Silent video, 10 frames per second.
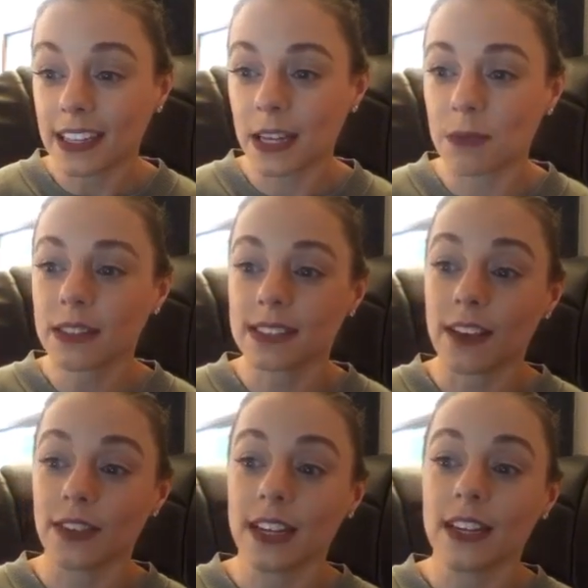Number
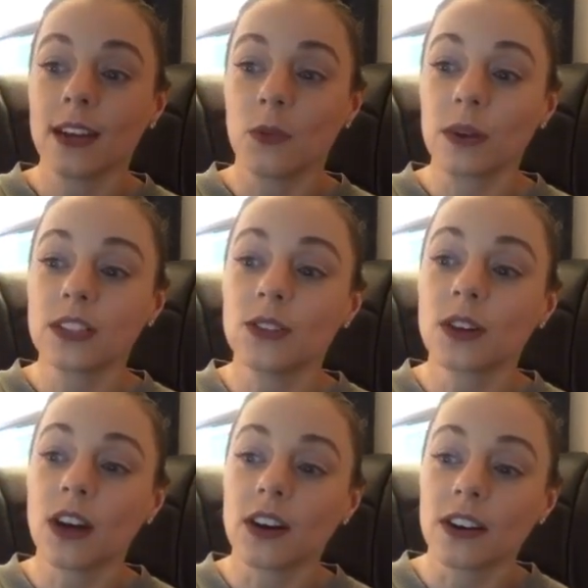7, what do you
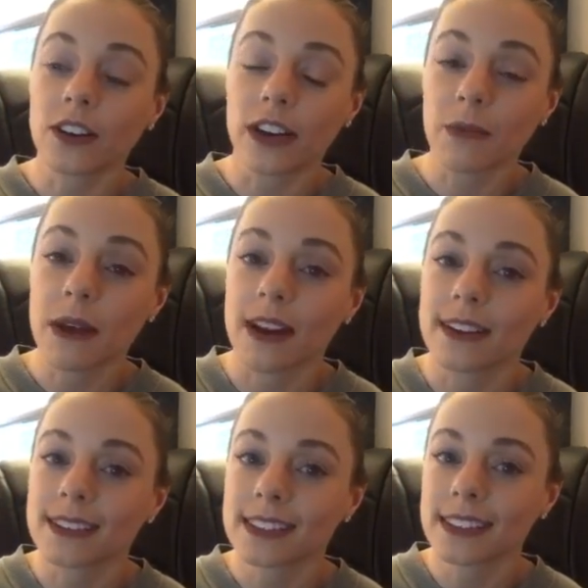call your
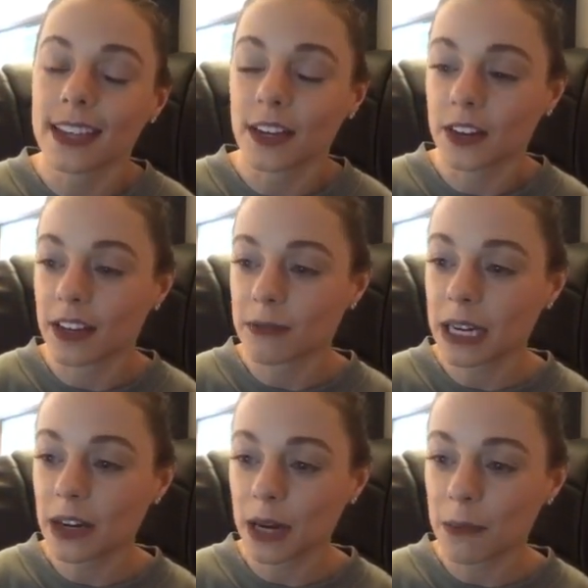grandparents?
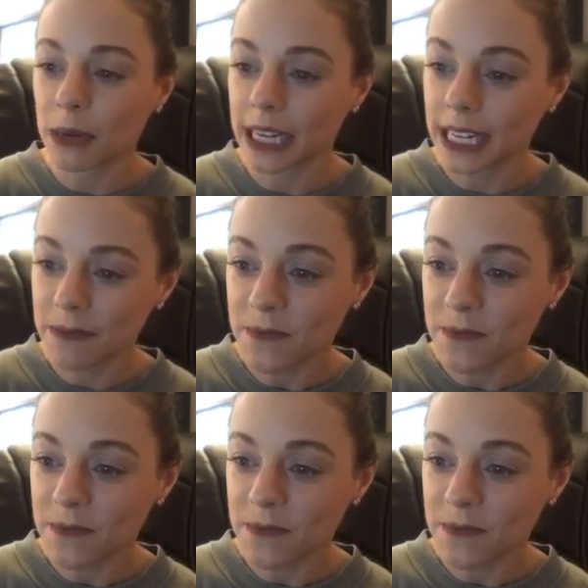Grandma and grandpa.